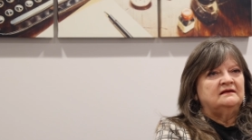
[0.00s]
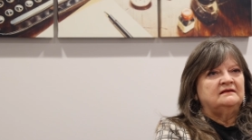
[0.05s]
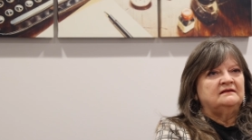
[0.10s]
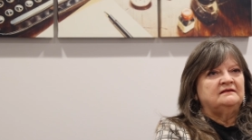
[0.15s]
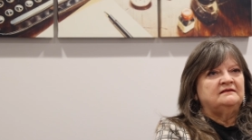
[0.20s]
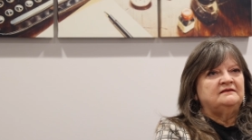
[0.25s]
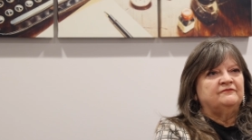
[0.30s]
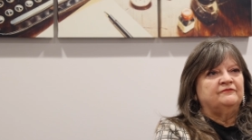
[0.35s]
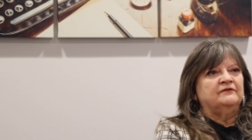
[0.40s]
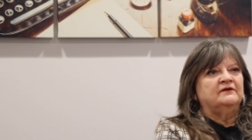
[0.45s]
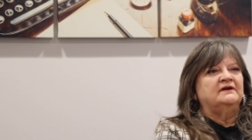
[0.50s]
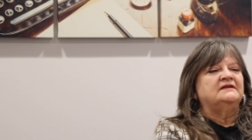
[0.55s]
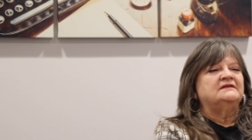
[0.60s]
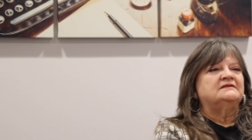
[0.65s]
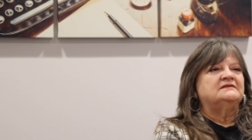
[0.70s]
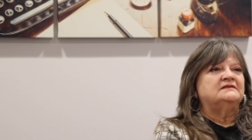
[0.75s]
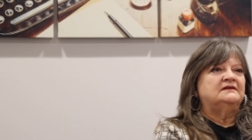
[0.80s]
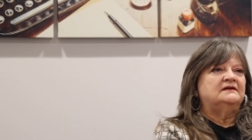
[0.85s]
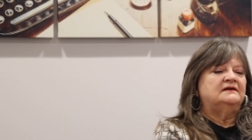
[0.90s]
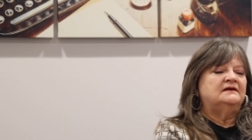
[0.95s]

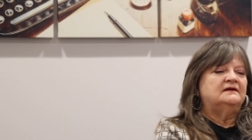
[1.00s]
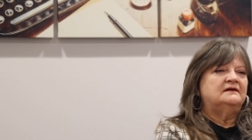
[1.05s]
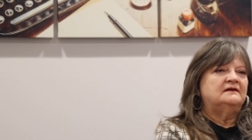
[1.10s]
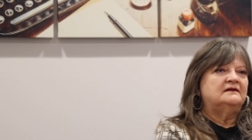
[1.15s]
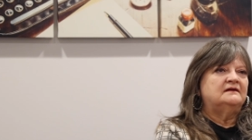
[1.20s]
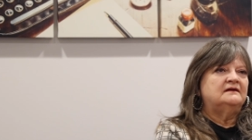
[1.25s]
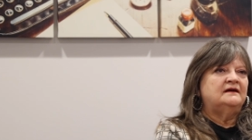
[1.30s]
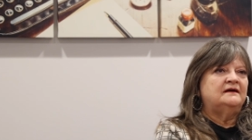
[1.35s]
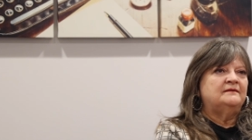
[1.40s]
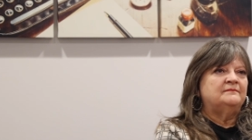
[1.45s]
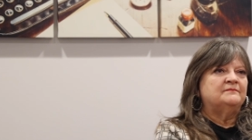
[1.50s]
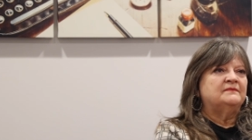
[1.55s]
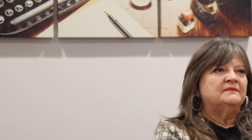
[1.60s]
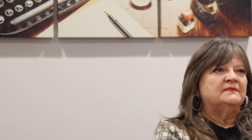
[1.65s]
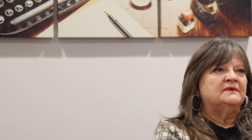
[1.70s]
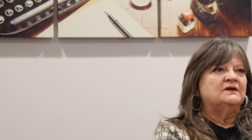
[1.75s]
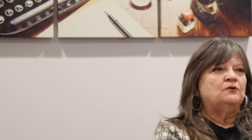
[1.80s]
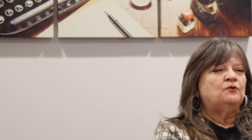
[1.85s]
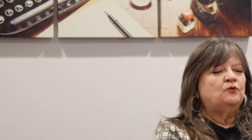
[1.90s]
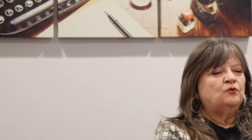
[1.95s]
different
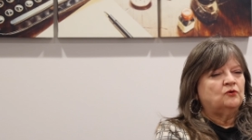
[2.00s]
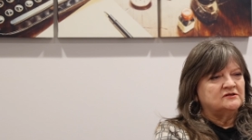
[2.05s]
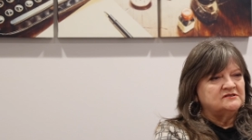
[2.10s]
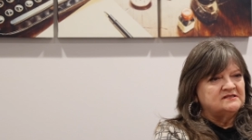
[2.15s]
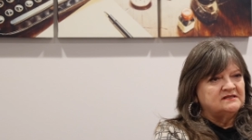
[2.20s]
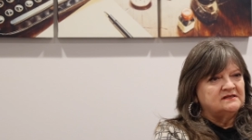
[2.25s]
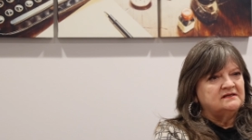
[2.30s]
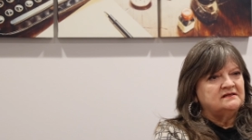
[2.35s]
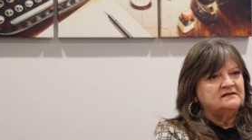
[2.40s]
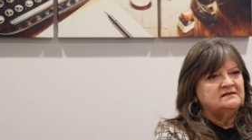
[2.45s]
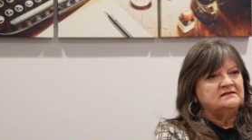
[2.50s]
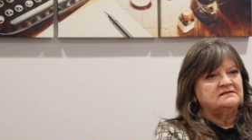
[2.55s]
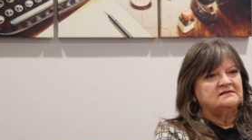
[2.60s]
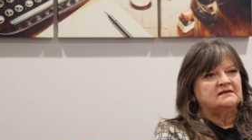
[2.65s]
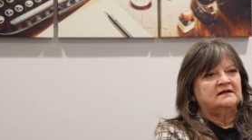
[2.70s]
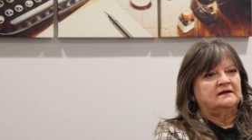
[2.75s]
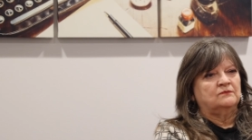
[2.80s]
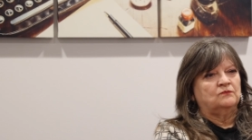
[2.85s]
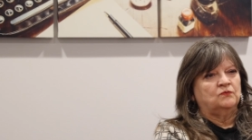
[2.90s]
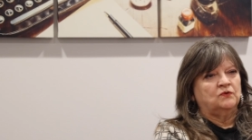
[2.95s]
courses
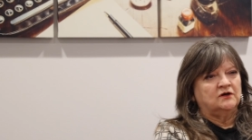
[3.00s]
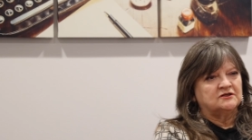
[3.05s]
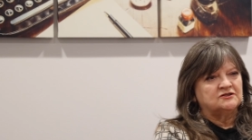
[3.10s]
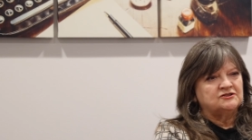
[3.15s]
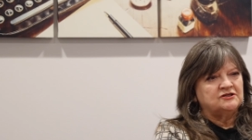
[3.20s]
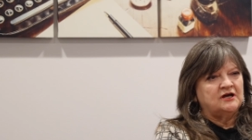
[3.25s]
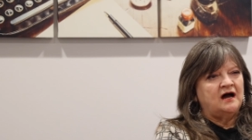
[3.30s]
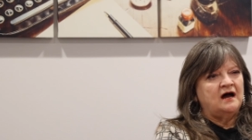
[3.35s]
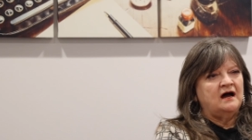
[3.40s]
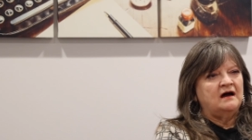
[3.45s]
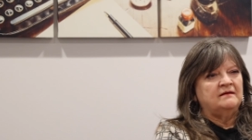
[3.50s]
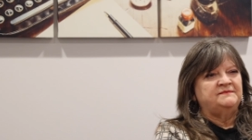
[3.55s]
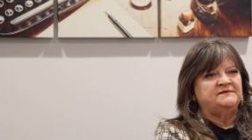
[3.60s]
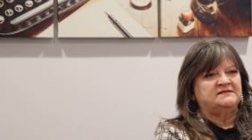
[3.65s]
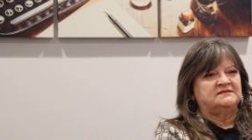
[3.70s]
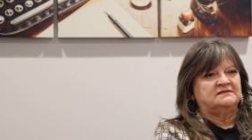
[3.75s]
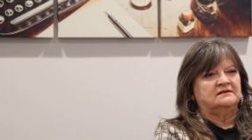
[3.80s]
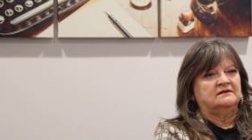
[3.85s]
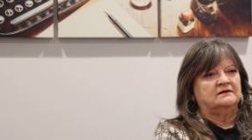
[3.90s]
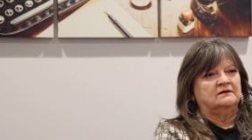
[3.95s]
and
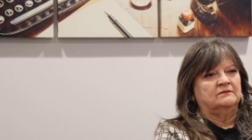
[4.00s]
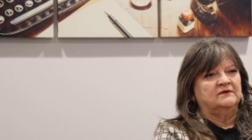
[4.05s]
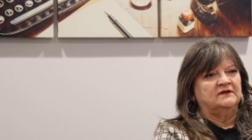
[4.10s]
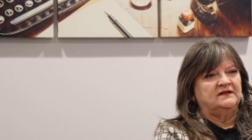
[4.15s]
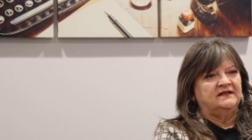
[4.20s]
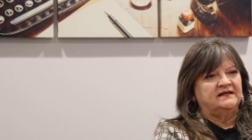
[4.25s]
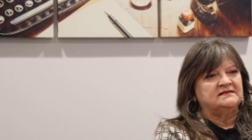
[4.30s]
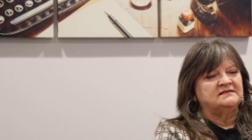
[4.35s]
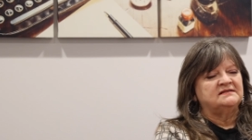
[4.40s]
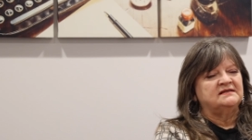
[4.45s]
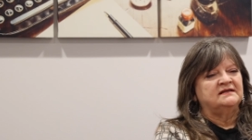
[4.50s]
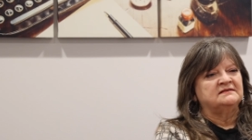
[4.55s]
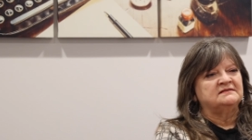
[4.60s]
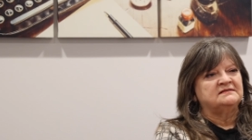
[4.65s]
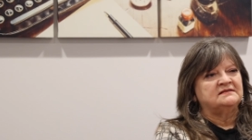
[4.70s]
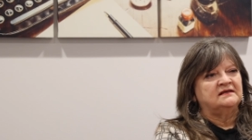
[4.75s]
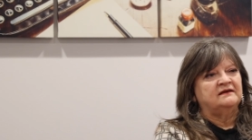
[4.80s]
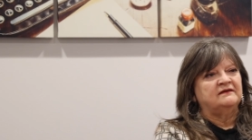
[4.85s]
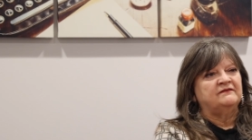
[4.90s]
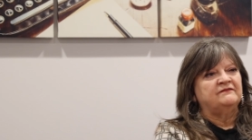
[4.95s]
workshops that are really
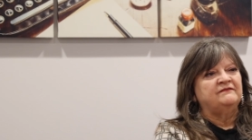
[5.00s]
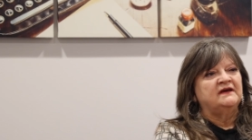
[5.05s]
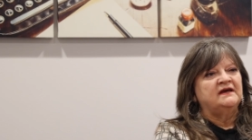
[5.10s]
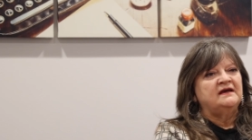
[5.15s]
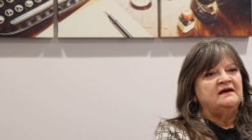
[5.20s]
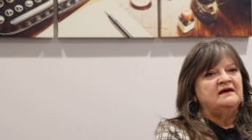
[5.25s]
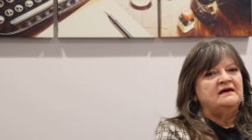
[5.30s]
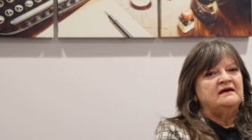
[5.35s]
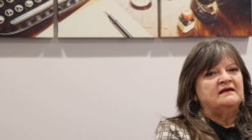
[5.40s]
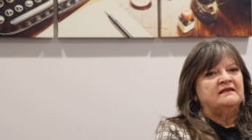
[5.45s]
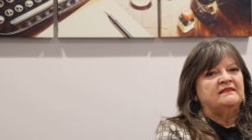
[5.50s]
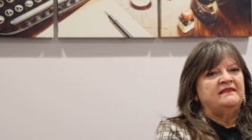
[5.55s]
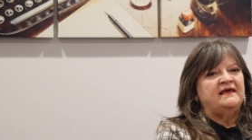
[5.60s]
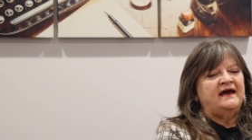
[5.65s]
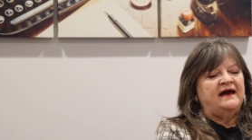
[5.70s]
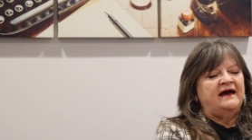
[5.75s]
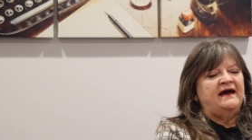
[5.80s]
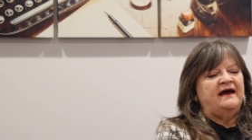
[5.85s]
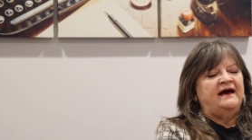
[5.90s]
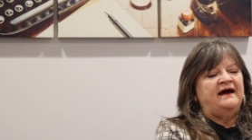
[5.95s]
intensive
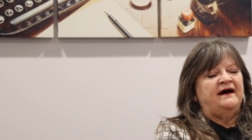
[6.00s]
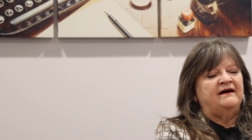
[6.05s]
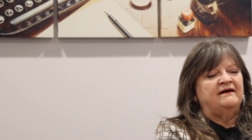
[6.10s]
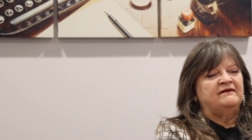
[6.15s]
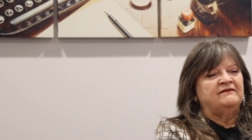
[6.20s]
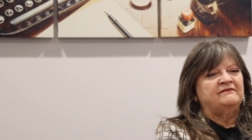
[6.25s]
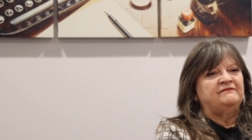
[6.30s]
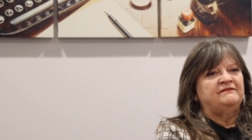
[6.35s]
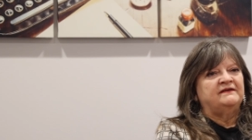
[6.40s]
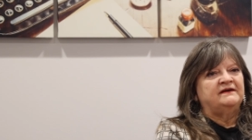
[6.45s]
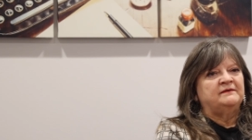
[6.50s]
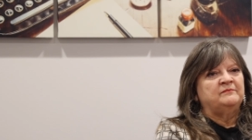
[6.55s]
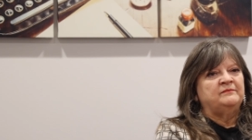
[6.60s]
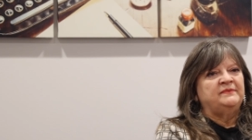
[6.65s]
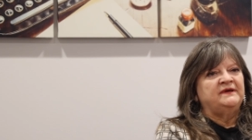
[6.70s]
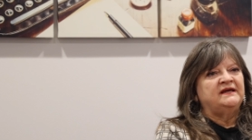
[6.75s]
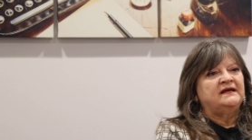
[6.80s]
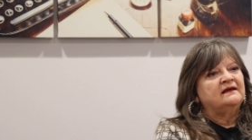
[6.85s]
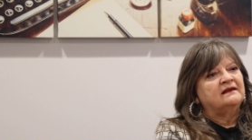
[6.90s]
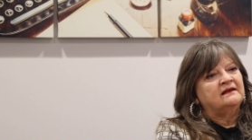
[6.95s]
that have
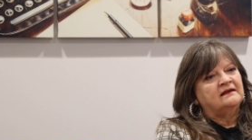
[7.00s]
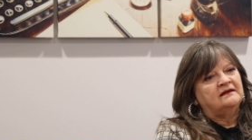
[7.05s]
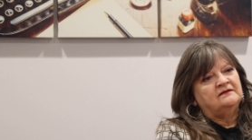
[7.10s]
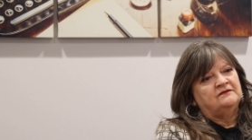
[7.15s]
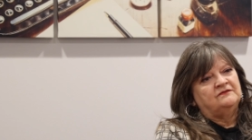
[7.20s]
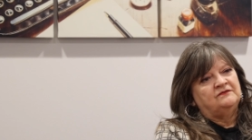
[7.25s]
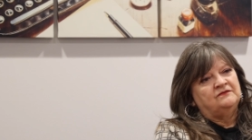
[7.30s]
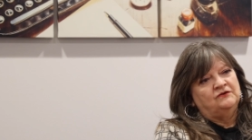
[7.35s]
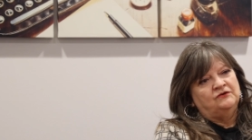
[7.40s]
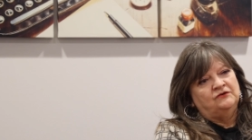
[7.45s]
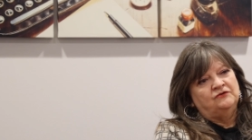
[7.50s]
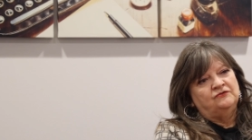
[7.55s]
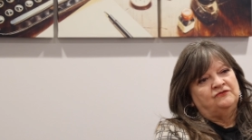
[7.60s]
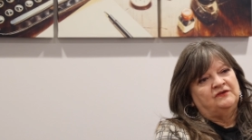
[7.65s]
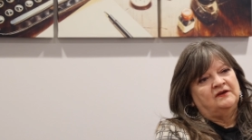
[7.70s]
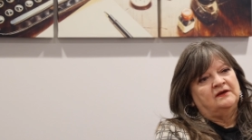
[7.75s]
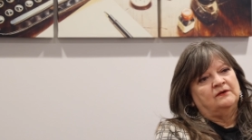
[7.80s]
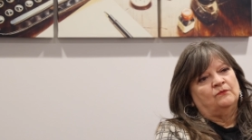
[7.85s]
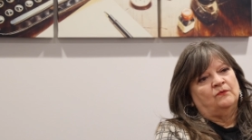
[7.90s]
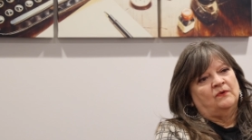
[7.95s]
been
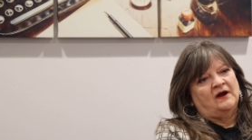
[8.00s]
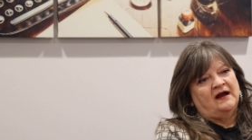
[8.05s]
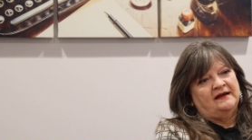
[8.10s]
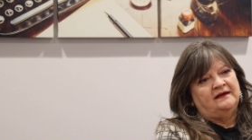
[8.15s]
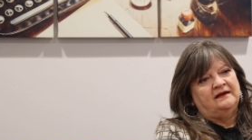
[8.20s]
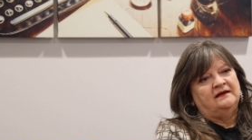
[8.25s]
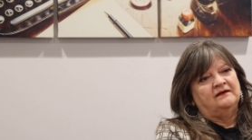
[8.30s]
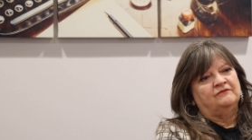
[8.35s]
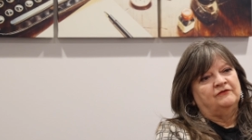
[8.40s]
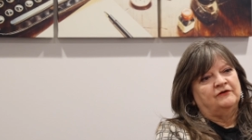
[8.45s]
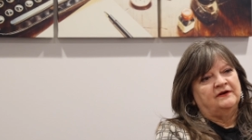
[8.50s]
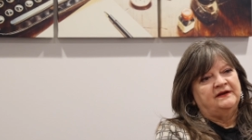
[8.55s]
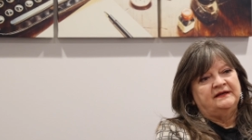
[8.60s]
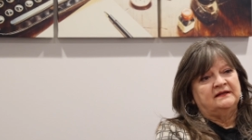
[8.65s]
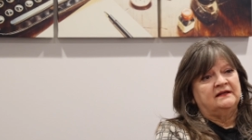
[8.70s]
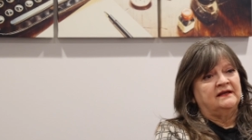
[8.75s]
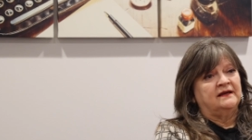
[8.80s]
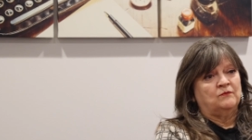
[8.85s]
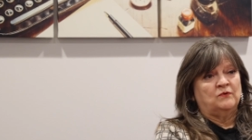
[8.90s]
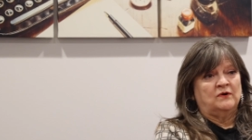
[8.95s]
using writing for
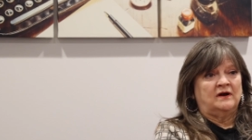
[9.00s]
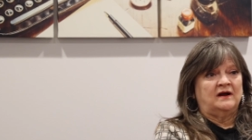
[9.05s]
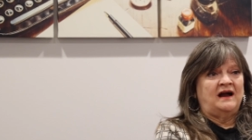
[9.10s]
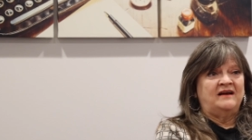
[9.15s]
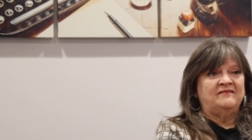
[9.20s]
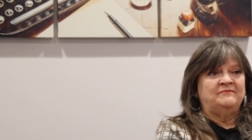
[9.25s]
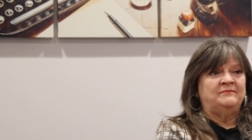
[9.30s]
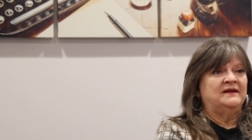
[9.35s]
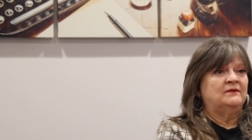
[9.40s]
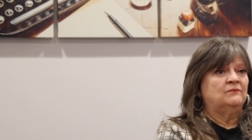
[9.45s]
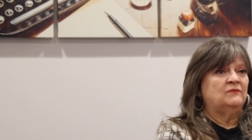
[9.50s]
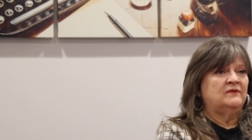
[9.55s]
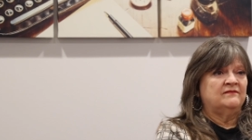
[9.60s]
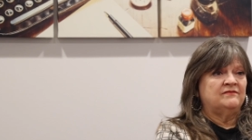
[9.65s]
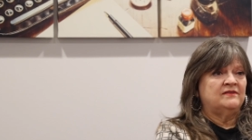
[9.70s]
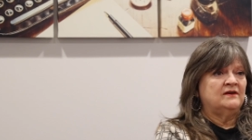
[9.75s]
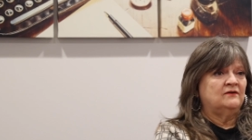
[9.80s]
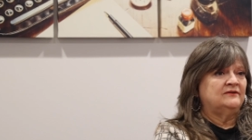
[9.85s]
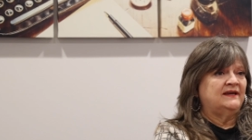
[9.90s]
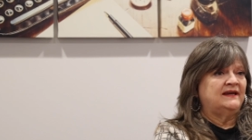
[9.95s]
healing, where I've been one
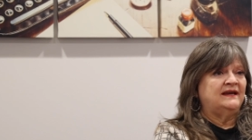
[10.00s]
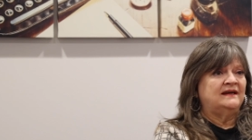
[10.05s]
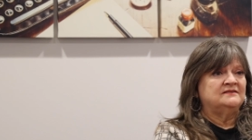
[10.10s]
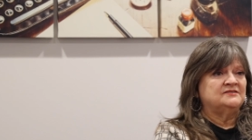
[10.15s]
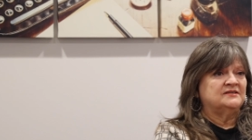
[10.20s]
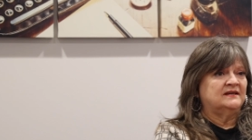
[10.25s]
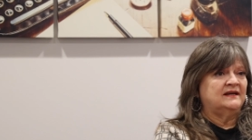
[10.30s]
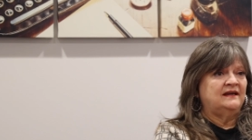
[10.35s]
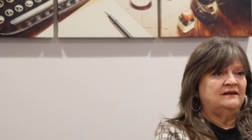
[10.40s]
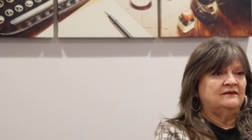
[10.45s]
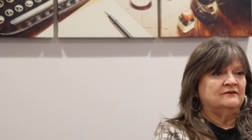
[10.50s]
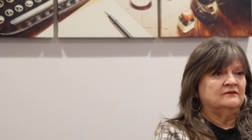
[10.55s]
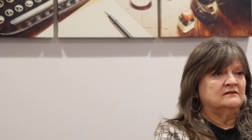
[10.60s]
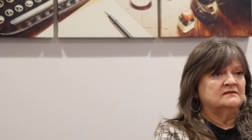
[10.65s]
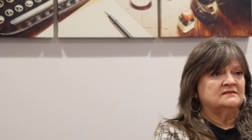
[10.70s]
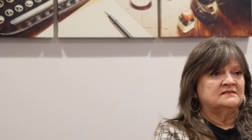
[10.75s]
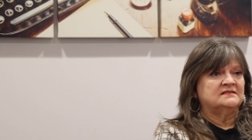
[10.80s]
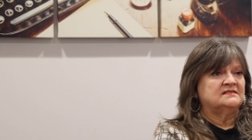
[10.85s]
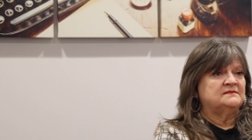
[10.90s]
of the only educators.